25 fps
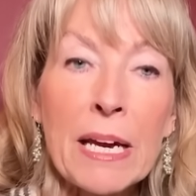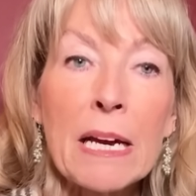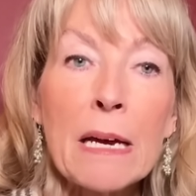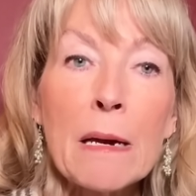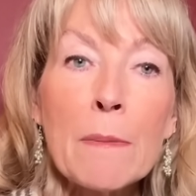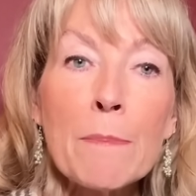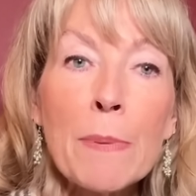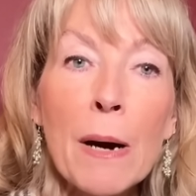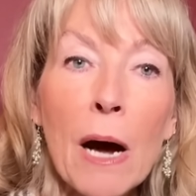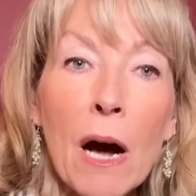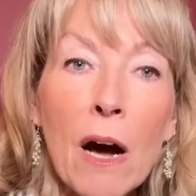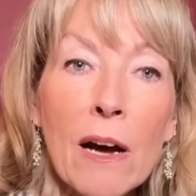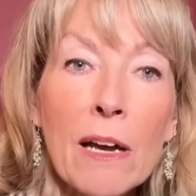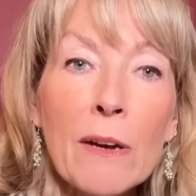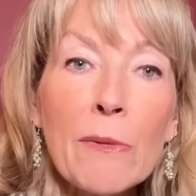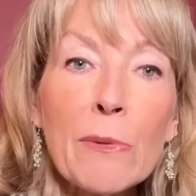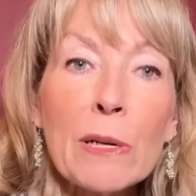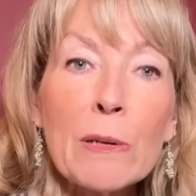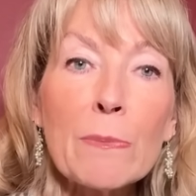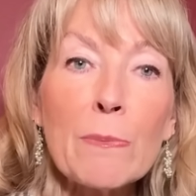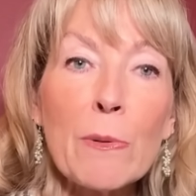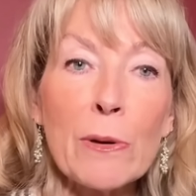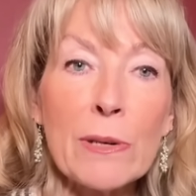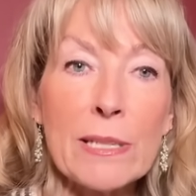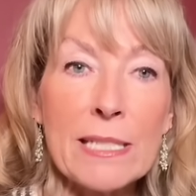but I would
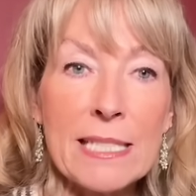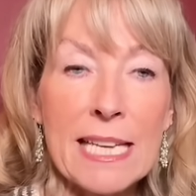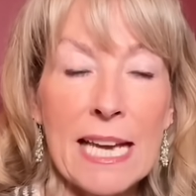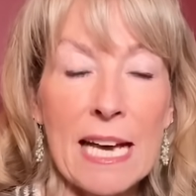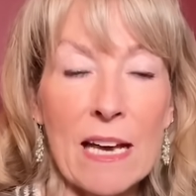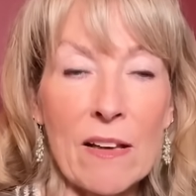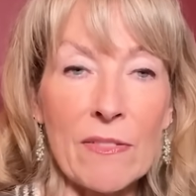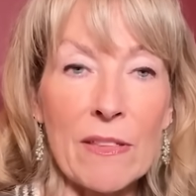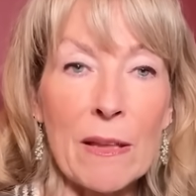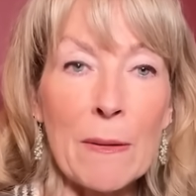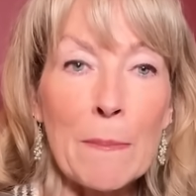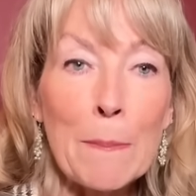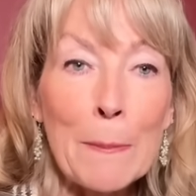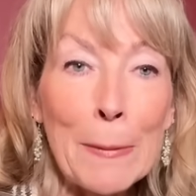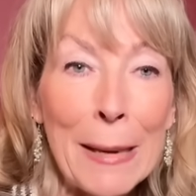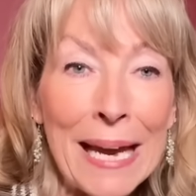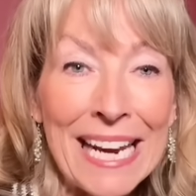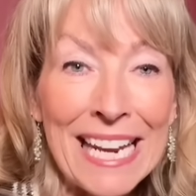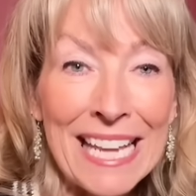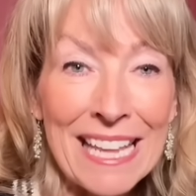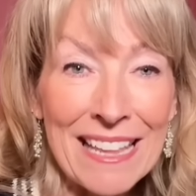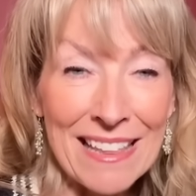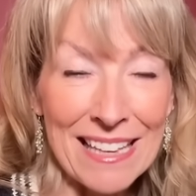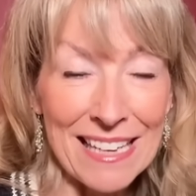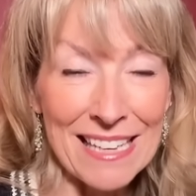point out that many
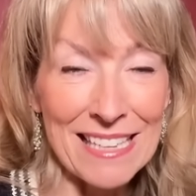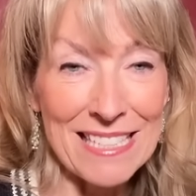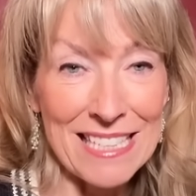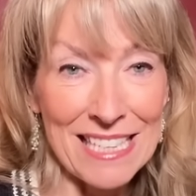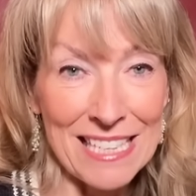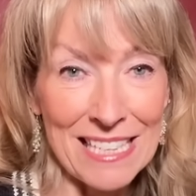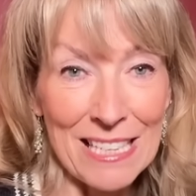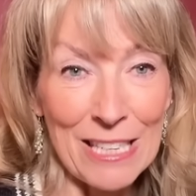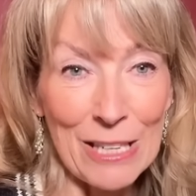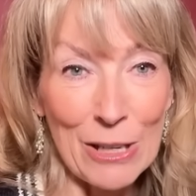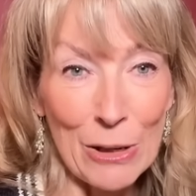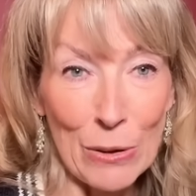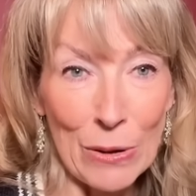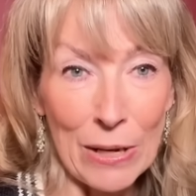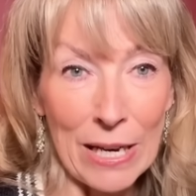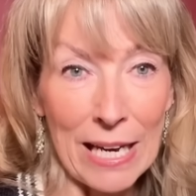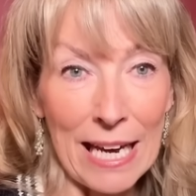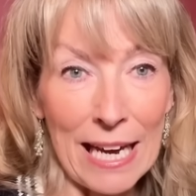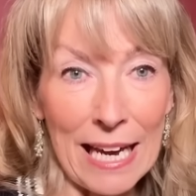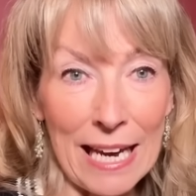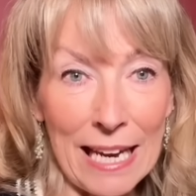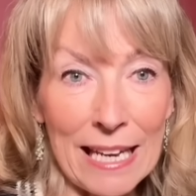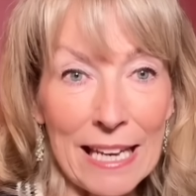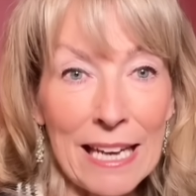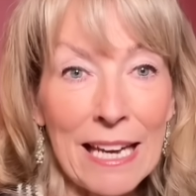things in the
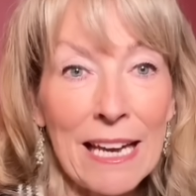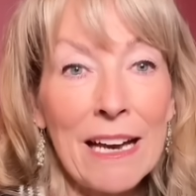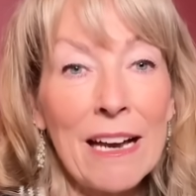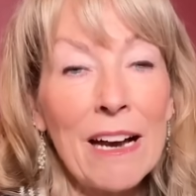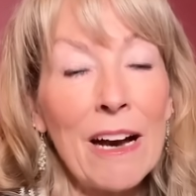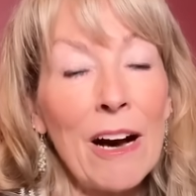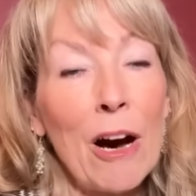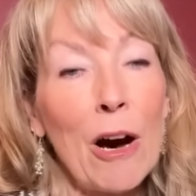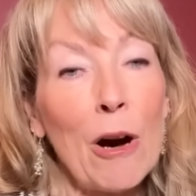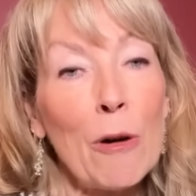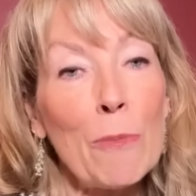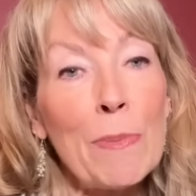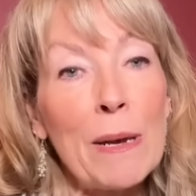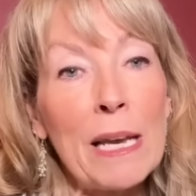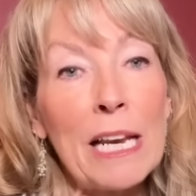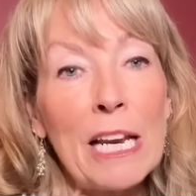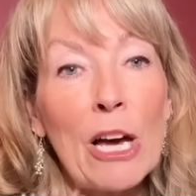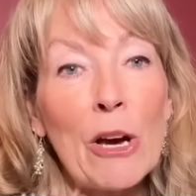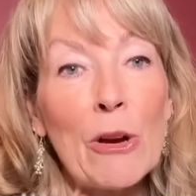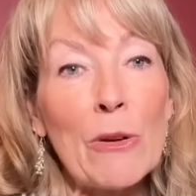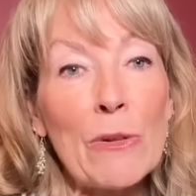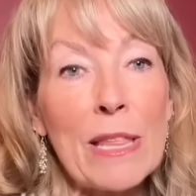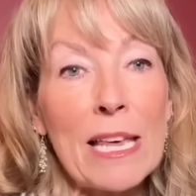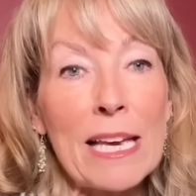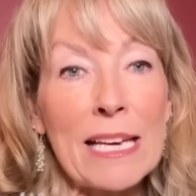UK are below
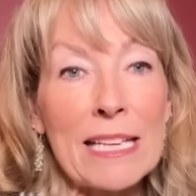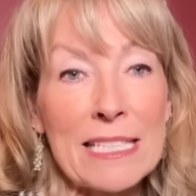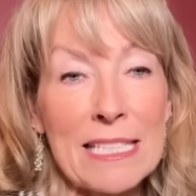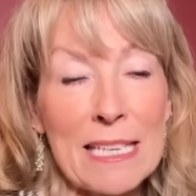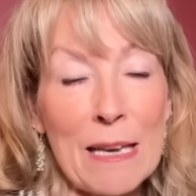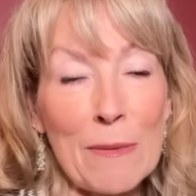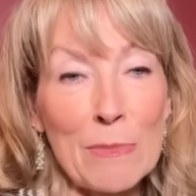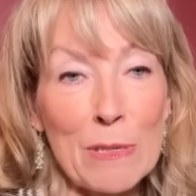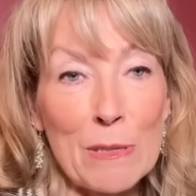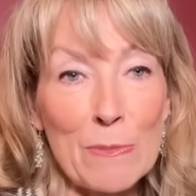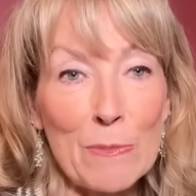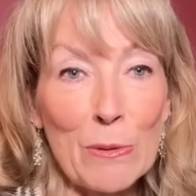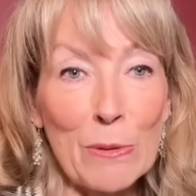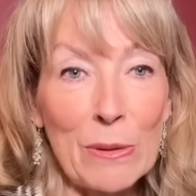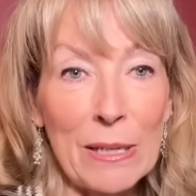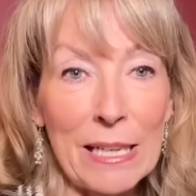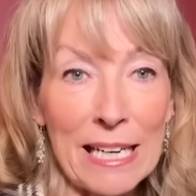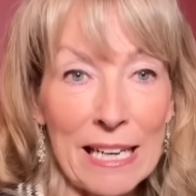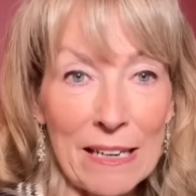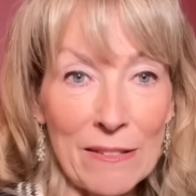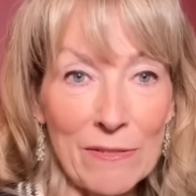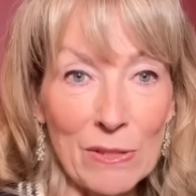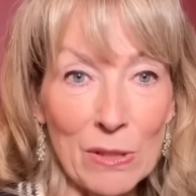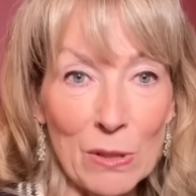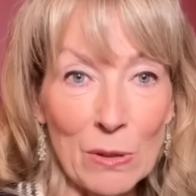the acceptable
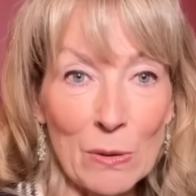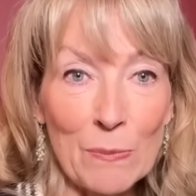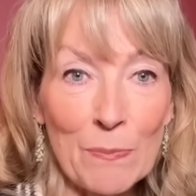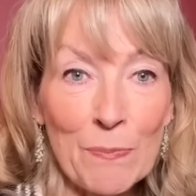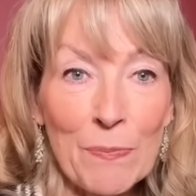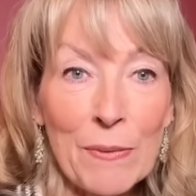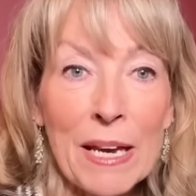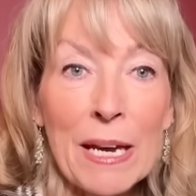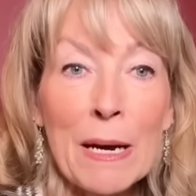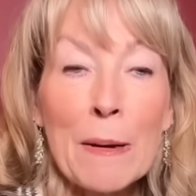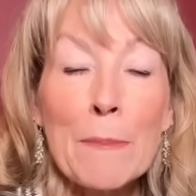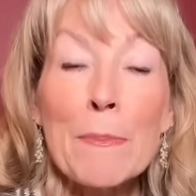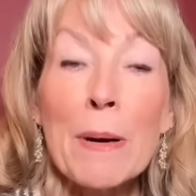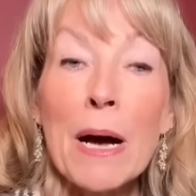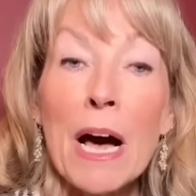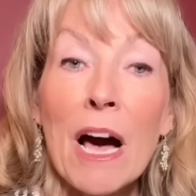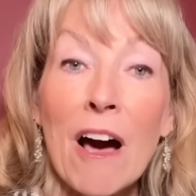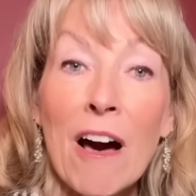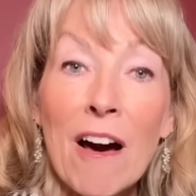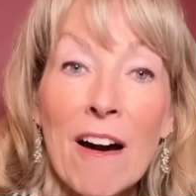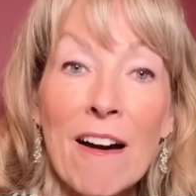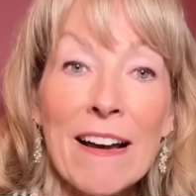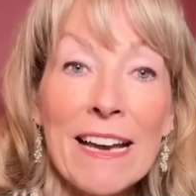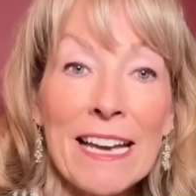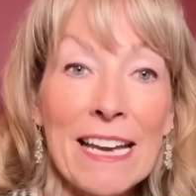level, but
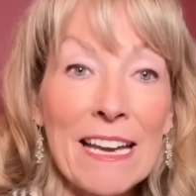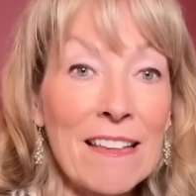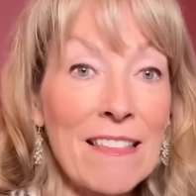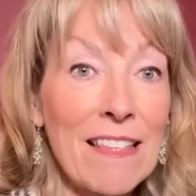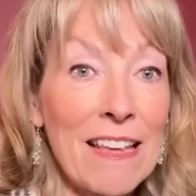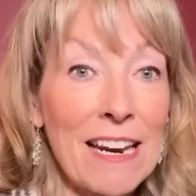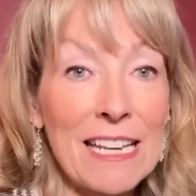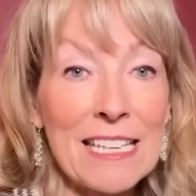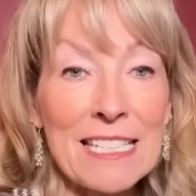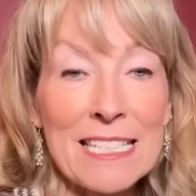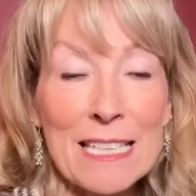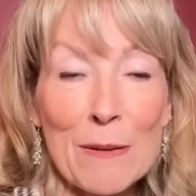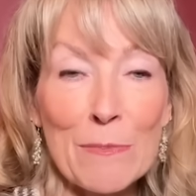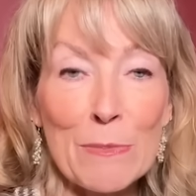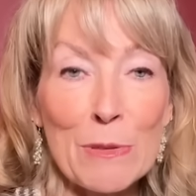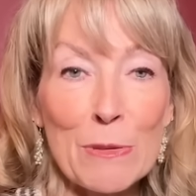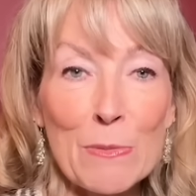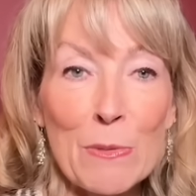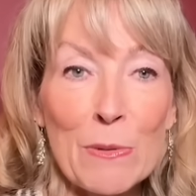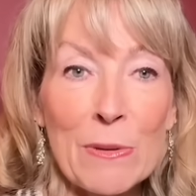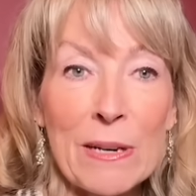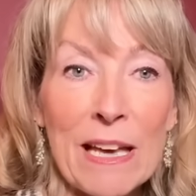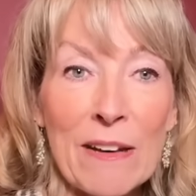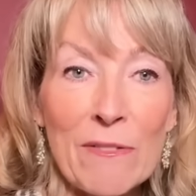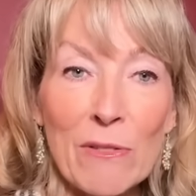higher than acceptable
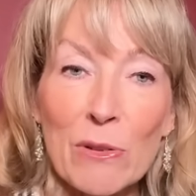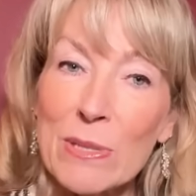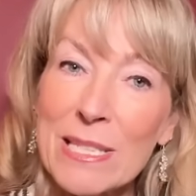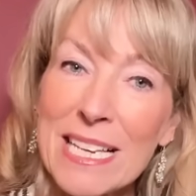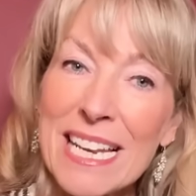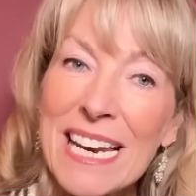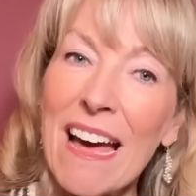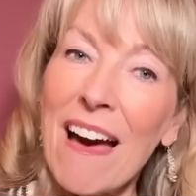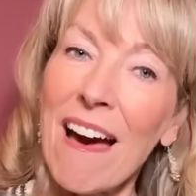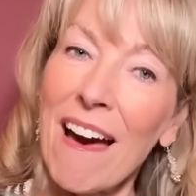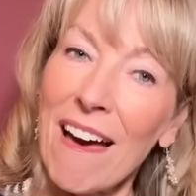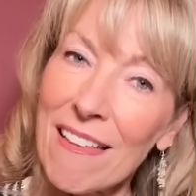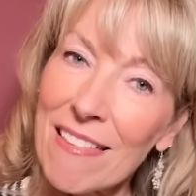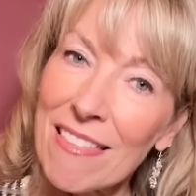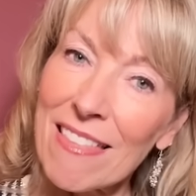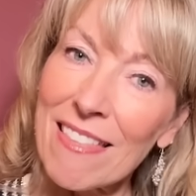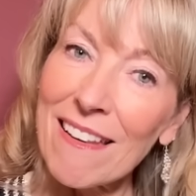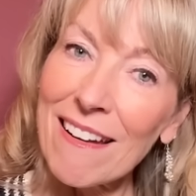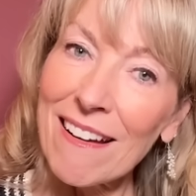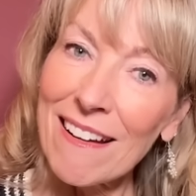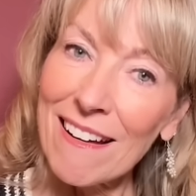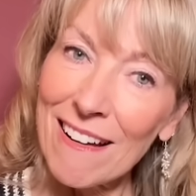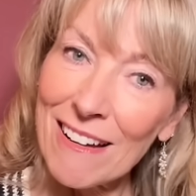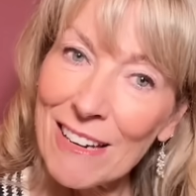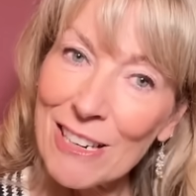levels in other
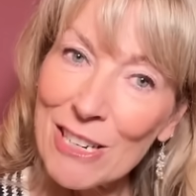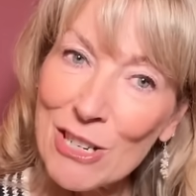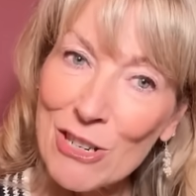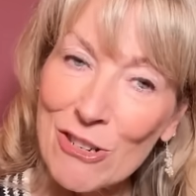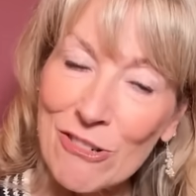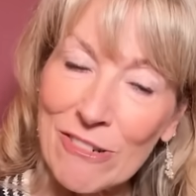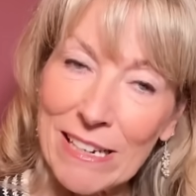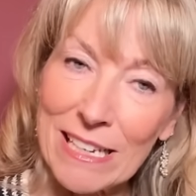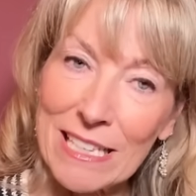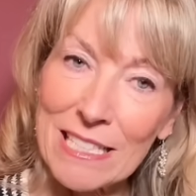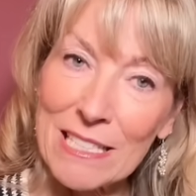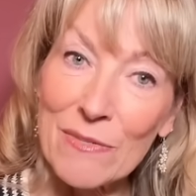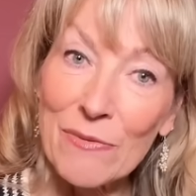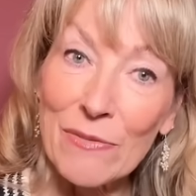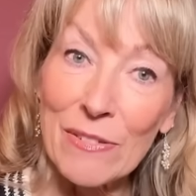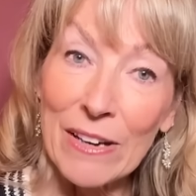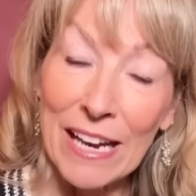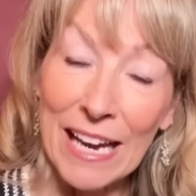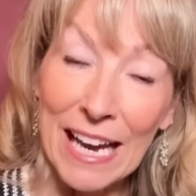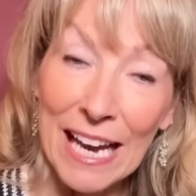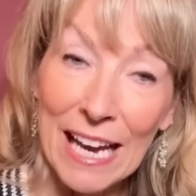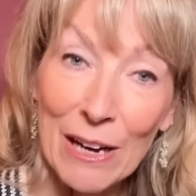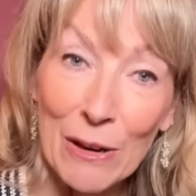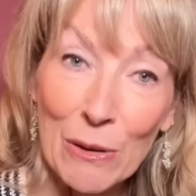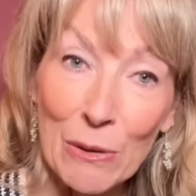countries for
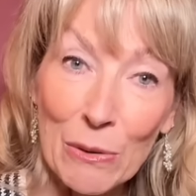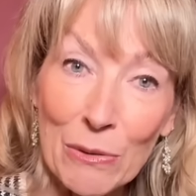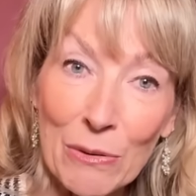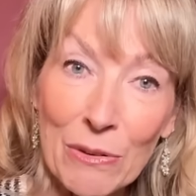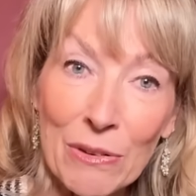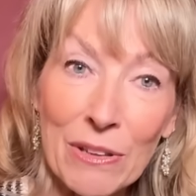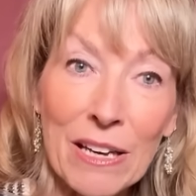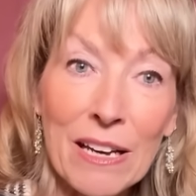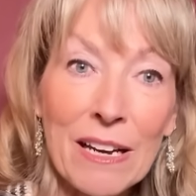health.